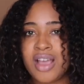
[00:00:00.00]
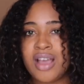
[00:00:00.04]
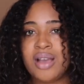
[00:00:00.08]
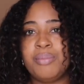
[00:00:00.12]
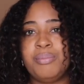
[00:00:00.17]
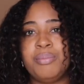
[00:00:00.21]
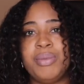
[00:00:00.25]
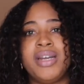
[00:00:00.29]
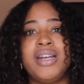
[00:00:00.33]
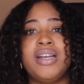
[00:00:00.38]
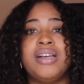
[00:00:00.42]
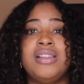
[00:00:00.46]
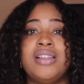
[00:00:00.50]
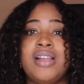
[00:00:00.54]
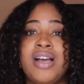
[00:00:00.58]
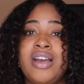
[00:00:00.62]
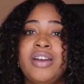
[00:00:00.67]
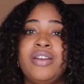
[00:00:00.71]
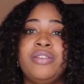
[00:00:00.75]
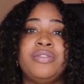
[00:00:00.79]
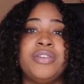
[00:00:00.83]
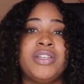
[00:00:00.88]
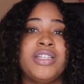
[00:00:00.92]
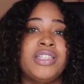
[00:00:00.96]
but a lot
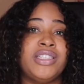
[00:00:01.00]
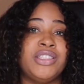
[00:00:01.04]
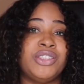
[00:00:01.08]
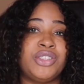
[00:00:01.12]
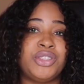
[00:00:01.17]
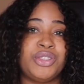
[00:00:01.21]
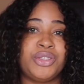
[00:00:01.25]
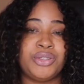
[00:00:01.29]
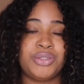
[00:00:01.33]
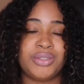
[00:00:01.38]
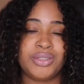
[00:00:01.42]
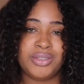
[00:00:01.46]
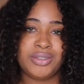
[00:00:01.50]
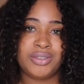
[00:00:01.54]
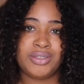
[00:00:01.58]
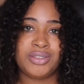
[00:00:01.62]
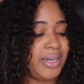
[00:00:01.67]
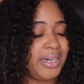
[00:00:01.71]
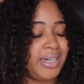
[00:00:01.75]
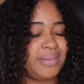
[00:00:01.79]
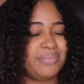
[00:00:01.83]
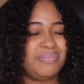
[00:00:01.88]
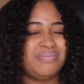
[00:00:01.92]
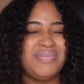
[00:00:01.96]
of it is true.
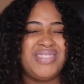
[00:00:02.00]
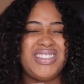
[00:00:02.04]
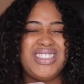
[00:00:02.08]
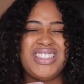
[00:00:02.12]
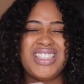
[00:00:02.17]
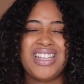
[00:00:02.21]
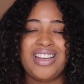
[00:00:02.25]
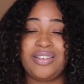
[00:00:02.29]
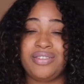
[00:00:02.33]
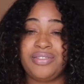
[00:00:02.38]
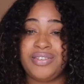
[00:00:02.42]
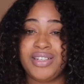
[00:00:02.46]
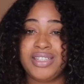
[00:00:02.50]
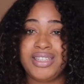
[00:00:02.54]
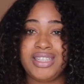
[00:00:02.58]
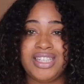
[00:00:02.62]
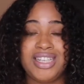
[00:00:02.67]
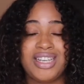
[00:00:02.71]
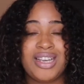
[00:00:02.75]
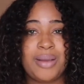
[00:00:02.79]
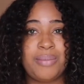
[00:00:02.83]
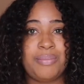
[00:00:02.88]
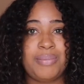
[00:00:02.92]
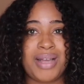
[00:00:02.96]
And I'm
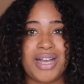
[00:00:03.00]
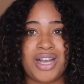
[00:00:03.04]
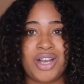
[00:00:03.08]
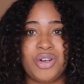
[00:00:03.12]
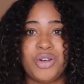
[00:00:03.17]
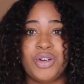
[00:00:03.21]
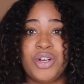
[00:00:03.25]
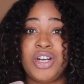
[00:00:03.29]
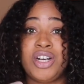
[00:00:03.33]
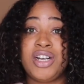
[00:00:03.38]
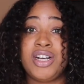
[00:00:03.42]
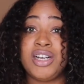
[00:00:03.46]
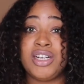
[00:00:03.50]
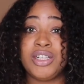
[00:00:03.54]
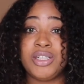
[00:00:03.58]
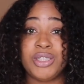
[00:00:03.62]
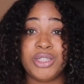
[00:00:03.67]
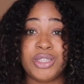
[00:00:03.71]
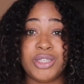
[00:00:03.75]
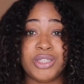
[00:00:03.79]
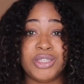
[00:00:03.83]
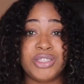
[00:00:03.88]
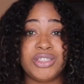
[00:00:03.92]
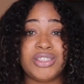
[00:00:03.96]
definitely about
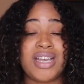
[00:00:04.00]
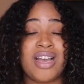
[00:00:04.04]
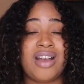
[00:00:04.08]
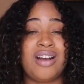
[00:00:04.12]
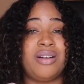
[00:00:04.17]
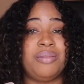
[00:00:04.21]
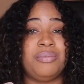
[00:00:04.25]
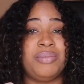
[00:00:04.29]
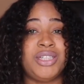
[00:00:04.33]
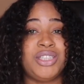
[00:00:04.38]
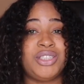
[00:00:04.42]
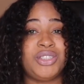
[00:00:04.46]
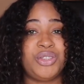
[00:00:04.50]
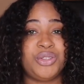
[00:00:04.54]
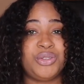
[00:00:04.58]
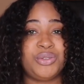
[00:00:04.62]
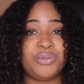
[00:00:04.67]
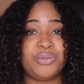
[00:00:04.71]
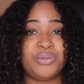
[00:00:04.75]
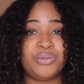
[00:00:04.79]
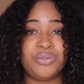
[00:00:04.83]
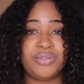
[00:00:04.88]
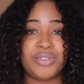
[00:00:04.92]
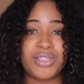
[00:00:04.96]
colors, how it makes you
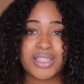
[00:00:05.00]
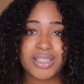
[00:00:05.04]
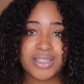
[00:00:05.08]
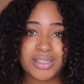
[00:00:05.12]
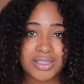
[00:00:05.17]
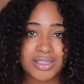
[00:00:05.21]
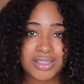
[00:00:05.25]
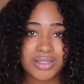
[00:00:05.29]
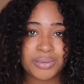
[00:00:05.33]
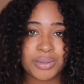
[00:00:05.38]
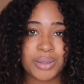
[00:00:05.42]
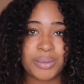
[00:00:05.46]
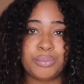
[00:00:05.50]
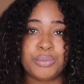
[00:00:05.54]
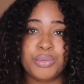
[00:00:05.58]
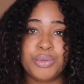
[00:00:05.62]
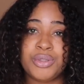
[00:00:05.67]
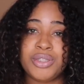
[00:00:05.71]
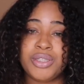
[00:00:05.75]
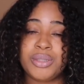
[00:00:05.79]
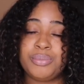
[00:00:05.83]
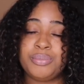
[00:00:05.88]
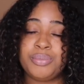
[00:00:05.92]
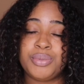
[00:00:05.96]
feel, what
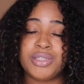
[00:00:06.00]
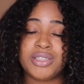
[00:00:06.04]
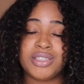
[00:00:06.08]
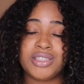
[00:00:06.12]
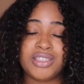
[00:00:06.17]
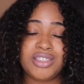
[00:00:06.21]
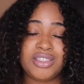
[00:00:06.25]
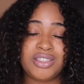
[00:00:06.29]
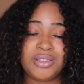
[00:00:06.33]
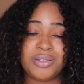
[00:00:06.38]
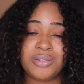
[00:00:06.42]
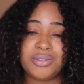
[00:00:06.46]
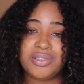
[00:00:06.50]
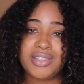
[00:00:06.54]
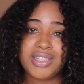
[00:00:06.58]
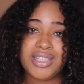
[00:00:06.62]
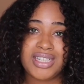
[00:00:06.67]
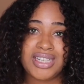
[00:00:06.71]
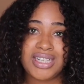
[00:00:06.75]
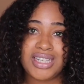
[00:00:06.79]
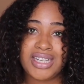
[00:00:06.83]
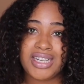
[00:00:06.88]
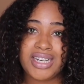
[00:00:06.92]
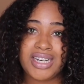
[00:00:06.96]
mood it puts you
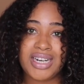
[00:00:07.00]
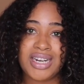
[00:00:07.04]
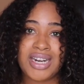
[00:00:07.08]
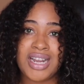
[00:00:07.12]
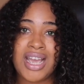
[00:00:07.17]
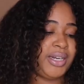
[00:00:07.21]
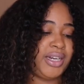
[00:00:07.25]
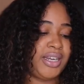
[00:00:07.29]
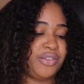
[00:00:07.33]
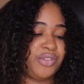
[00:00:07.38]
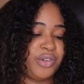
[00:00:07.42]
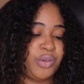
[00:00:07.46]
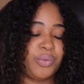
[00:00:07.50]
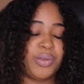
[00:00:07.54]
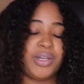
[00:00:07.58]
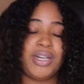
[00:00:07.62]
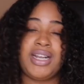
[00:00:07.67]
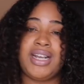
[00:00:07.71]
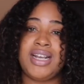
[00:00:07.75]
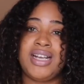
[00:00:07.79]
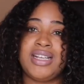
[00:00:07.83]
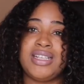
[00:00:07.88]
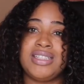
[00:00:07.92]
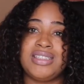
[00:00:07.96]
in. Everyone
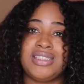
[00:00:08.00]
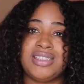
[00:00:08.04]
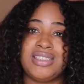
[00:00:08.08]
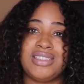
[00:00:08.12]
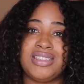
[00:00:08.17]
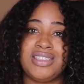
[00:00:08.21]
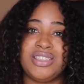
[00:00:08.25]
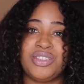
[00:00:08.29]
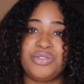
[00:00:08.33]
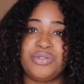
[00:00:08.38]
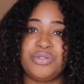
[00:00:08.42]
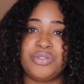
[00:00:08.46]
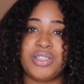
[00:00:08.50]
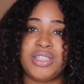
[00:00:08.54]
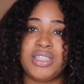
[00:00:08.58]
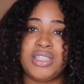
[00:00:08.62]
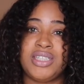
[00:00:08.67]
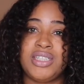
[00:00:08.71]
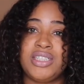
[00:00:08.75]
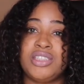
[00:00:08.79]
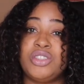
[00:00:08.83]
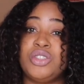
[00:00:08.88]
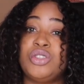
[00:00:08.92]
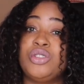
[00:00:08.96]
has a
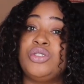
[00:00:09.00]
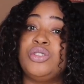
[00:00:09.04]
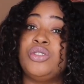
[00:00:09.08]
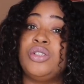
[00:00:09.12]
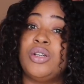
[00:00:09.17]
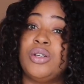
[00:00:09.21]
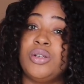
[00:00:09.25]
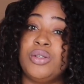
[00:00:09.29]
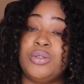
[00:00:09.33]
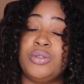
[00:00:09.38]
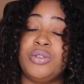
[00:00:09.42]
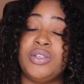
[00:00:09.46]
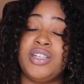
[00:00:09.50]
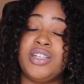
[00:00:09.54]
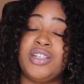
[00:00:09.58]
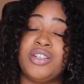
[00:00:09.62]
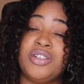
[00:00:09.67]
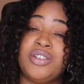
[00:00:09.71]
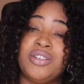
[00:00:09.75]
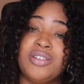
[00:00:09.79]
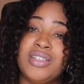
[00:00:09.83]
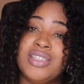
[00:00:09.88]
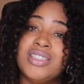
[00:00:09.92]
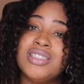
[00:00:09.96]
different stone and
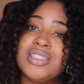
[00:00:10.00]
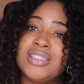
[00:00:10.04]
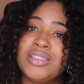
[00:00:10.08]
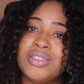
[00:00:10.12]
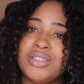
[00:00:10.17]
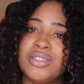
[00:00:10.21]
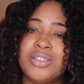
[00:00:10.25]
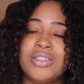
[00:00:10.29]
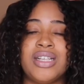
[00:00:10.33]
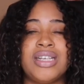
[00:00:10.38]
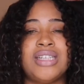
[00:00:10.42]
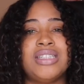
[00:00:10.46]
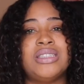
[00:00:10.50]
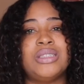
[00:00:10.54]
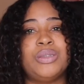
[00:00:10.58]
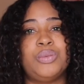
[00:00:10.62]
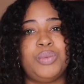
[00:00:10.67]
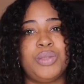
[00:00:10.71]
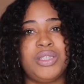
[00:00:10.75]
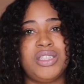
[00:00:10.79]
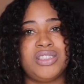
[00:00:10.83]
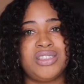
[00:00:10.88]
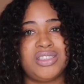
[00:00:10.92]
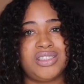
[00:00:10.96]
crystal that
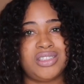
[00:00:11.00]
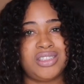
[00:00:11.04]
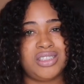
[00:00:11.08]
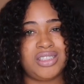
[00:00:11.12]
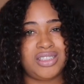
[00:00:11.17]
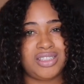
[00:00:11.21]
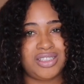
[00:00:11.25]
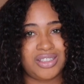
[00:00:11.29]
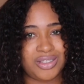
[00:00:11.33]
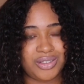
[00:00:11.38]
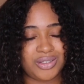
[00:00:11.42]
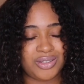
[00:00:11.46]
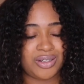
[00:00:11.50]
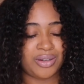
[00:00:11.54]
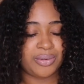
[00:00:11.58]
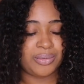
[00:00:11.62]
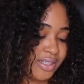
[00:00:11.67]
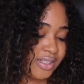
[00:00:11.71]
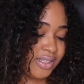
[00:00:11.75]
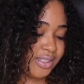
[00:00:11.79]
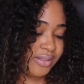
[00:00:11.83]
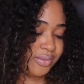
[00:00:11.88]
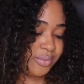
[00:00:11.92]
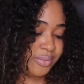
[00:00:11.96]
speaks to you.
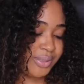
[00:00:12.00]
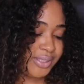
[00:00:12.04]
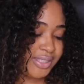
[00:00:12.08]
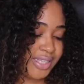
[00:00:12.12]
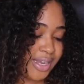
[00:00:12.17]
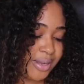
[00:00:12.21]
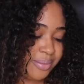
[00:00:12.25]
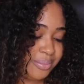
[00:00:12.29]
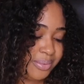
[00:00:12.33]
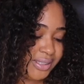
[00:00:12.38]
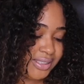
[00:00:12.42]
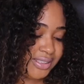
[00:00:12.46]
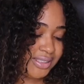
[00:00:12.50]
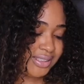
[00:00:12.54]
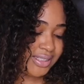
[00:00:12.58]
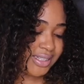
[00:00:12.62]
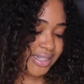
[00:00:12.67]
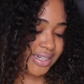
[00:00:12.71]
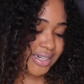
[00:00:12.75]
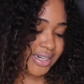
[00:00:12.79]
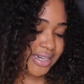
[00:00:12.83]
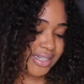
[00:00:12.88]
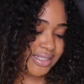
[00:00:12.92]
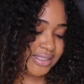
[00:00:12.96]
With that being
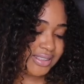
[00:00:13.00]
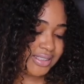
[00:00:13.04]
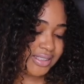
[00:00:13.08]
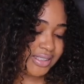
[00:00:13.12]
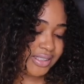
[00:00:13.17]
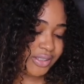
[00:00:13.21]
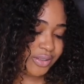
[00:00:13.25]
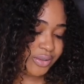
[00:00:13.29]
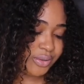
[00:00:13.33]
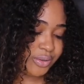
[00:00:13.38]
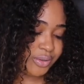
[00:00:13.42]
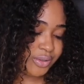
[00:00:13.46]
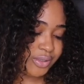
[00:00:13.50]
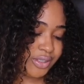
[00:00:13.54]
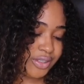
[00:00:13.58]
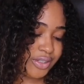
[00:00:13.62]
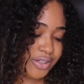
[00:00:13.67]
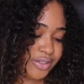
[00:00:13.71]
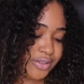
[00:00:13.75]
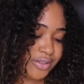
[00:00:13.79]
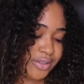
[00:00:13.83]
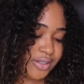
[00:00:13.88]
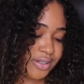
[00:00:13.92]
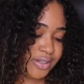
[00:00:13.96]
said, I did
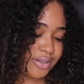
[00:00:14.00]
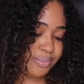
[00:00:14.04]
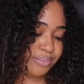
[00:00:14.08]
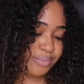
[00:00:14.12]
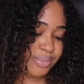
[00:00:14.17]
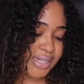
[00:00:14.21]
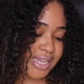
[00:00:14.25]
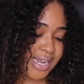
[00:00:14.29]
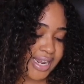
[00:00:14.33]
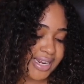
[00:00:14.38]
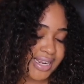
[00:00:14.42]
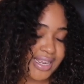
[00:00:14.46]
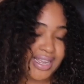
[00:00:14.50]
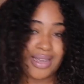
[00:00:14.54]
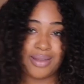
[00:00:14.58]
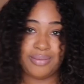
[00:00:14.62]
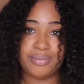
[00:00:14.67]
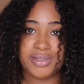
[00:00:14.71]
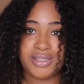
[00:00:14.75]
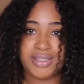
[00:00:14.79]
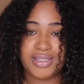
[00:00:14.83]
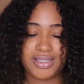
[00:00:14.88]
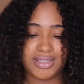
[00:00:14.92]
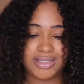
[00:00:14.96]
order the black
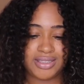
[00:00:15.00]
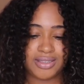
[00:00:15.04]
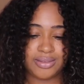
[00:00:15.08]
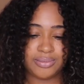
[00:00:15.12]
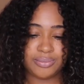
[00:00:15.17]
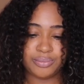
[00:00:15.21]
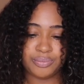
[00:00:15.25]
amethyst.